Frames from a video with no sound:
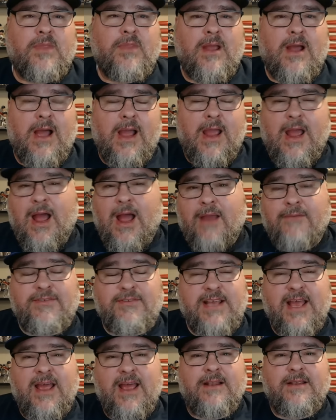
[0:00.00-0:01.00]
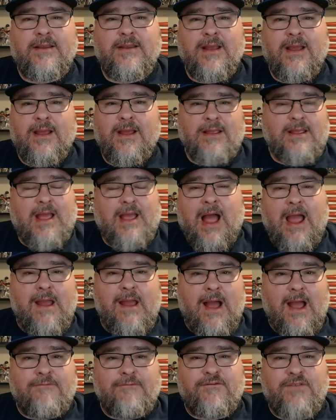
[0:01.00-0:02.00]
I've said,
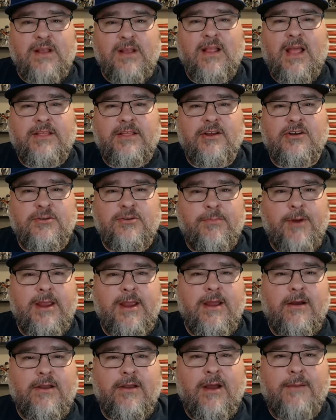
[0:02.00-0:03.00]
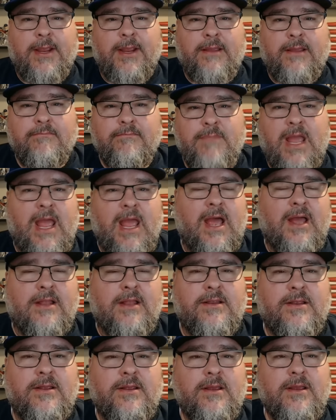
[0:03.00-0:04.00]
I feel like there's a breakout coming.
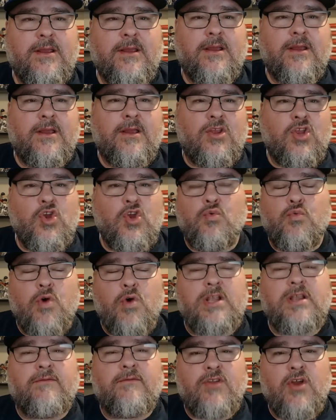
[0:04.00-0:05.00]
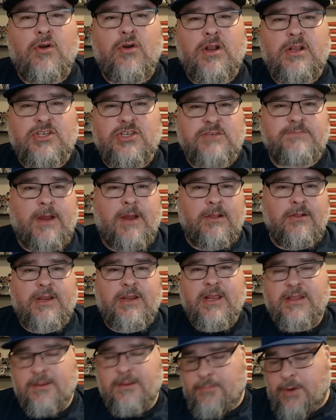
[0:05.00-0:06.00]
And you wouldn't have known it just by
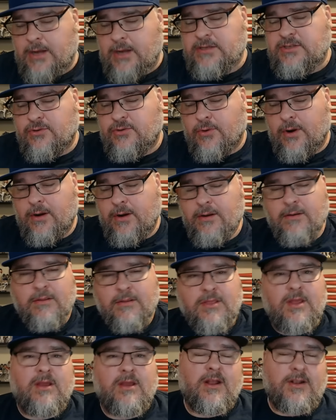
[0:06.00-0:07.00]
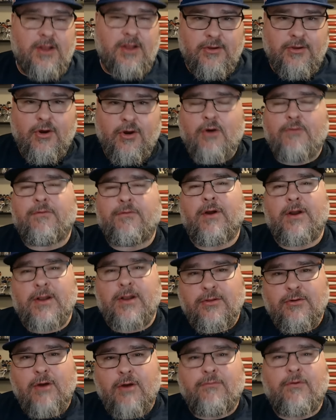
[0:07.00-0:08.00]
looking at the box score. Another
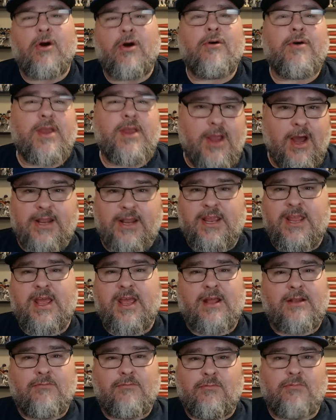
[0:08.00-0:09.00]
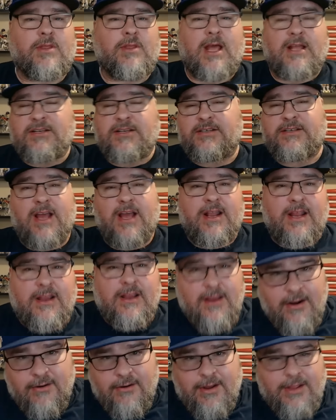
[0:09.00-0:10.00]
over. Oh, he got a hit. That's
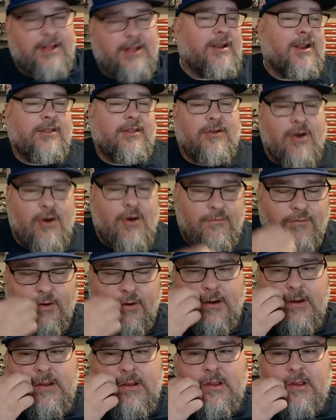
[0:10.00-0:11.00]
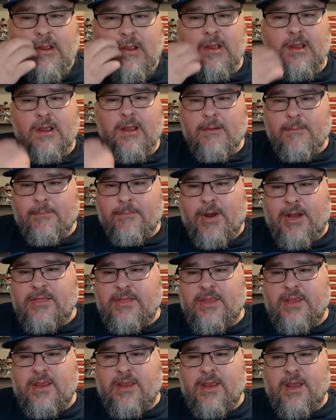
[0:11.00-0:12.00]
exciting, and then another over. But
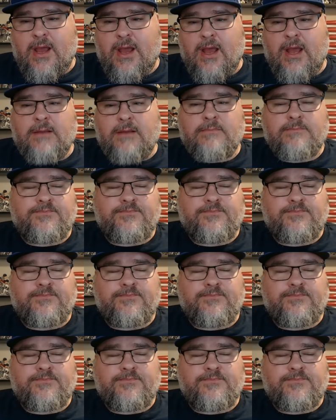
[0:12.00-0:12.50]
the